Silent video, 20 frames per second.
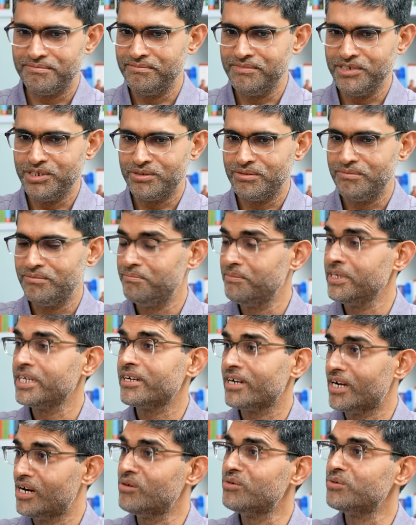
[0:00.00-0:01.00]
you know,
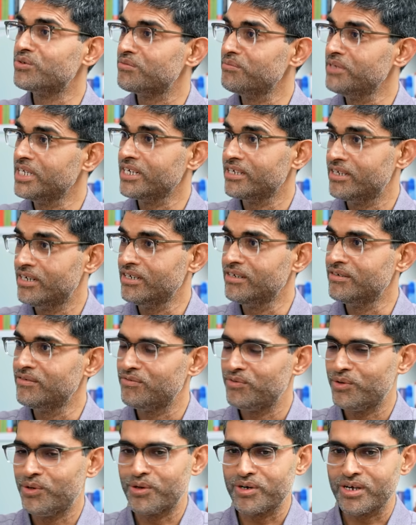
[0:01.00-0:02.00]
big rounds being done
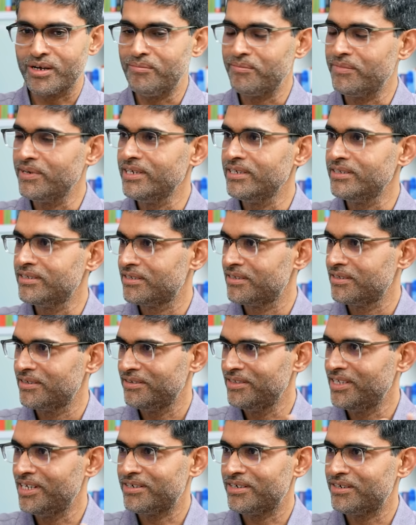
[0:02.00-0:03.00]
for companies
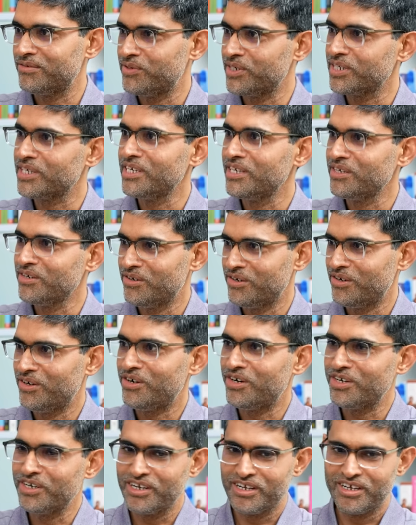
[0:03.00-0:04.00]
that are working
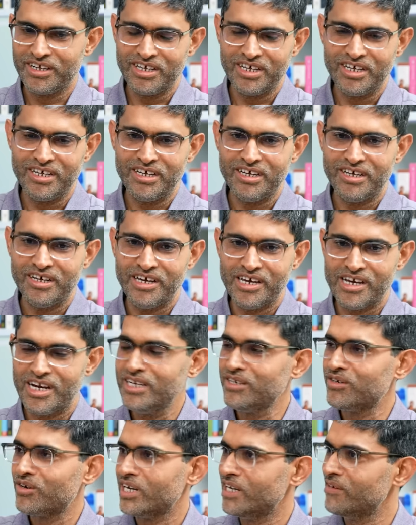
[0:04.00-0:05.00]
on
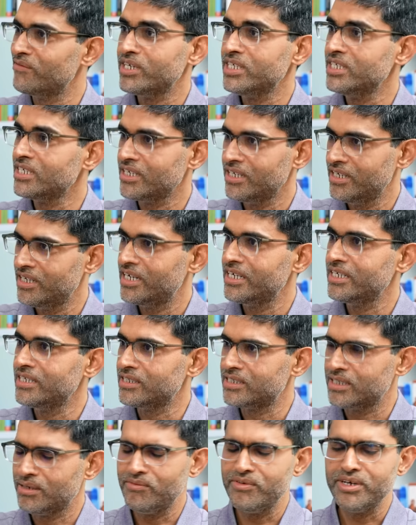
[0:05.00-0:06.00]
AI or leveraging AI
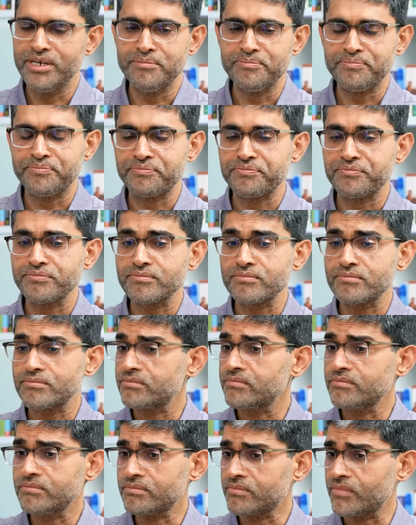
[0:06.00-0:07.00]
in some way
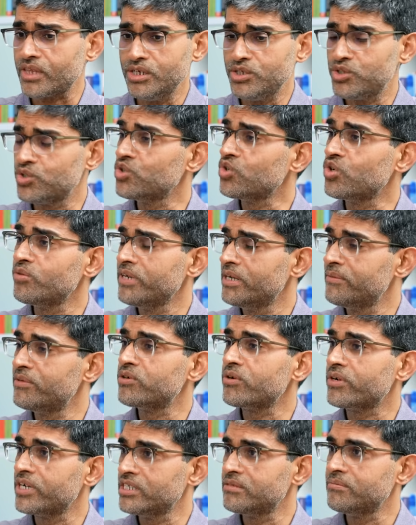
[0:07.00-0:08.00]
so you'll be able
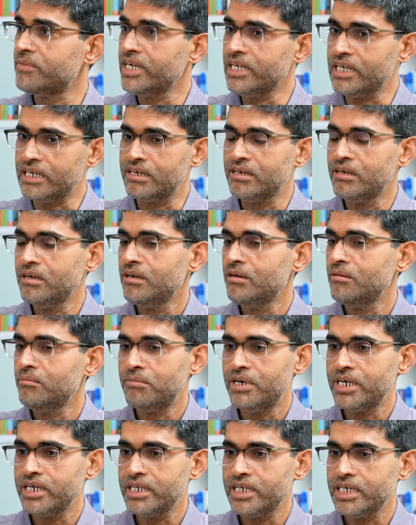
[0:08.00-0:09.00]
to raise money.
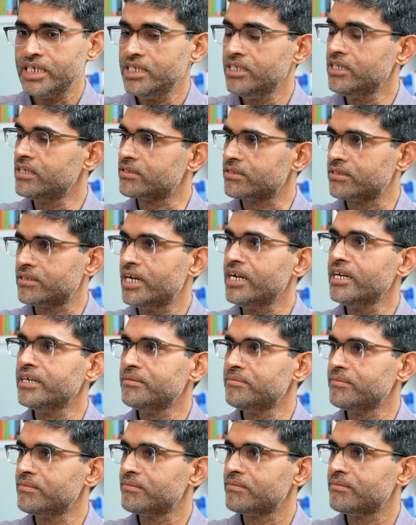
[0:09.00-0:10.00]
But in a year's
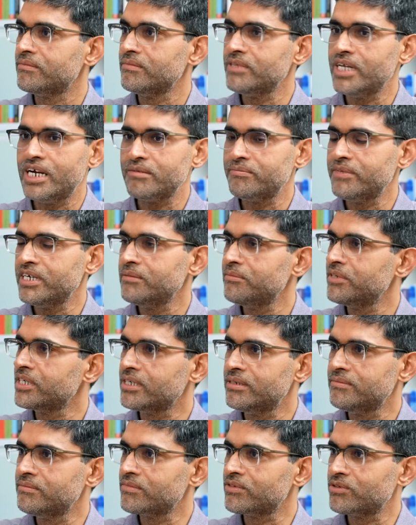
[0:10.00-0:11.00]
time, that might
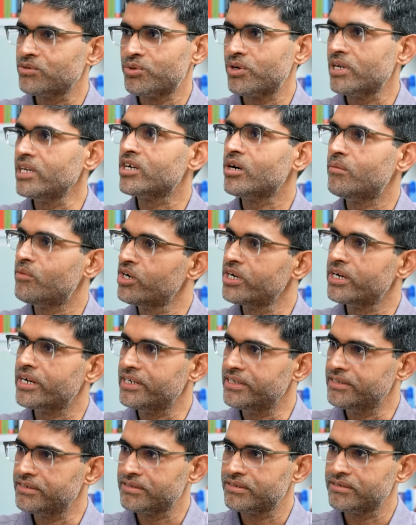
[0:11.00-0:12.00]
become totally
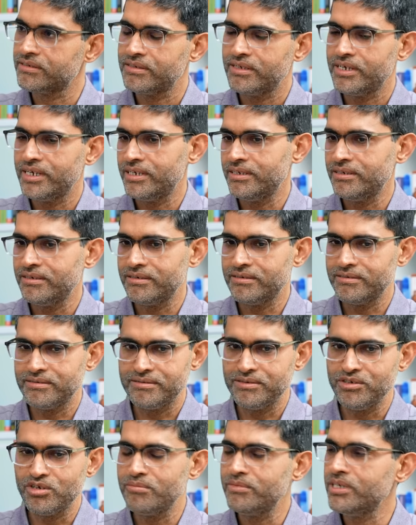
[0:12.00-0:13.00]
commoditized yeah. and
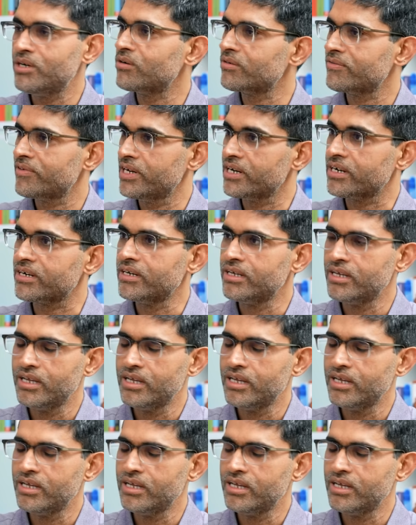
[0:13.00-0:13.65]
you'll be out of luck.